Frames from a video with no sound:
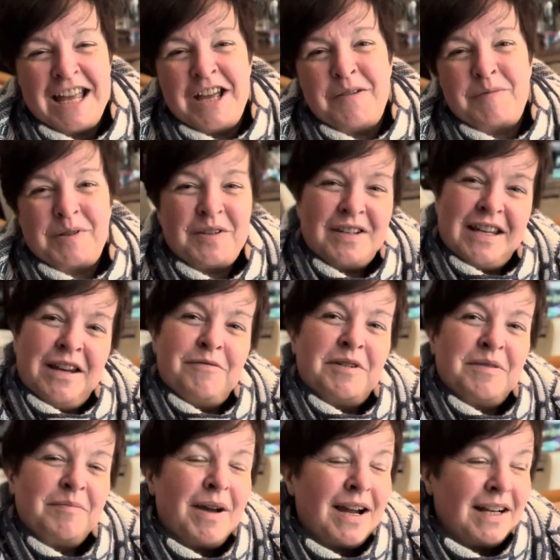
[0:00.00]
But today
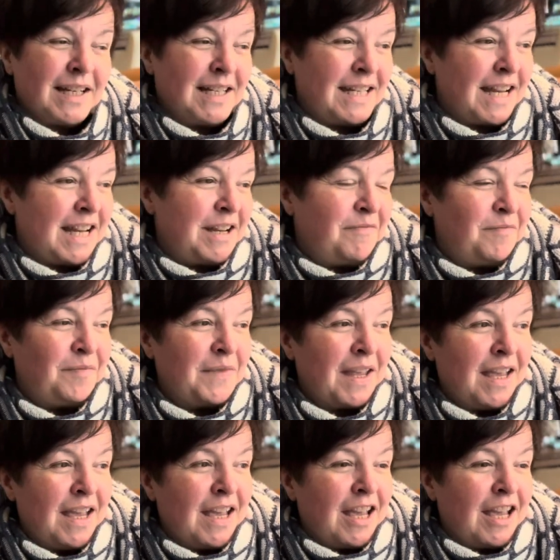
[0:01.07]
was market day,
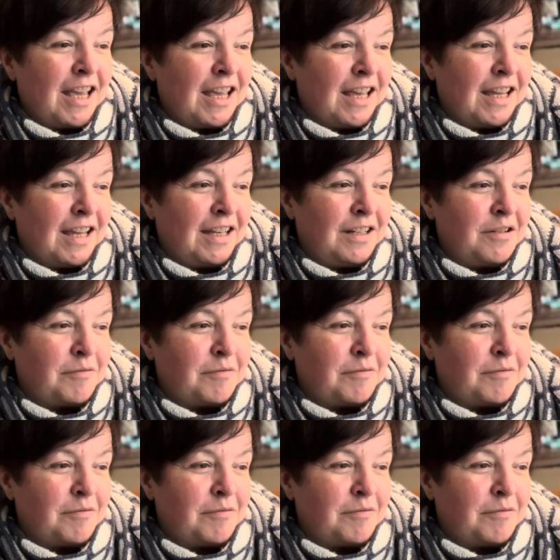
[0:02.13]
and